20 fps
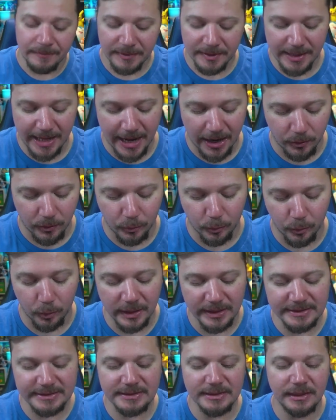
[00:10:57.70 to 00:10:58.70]
Now, what
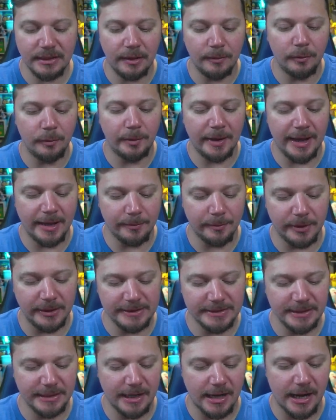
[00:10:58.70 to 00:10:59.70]
is the double pack
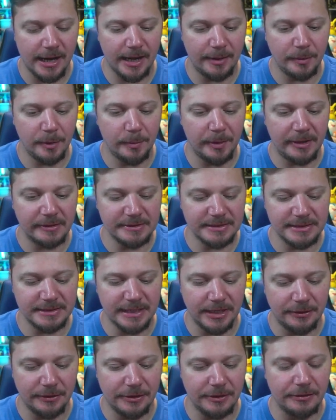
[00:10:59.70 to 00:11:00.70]
blessing? I am about to
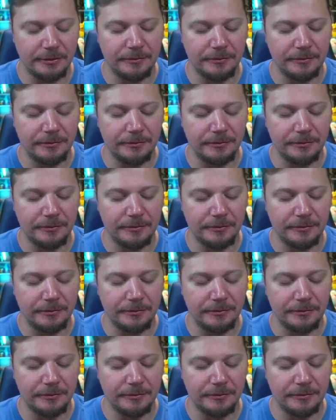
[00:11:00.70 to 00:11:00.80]
tell you.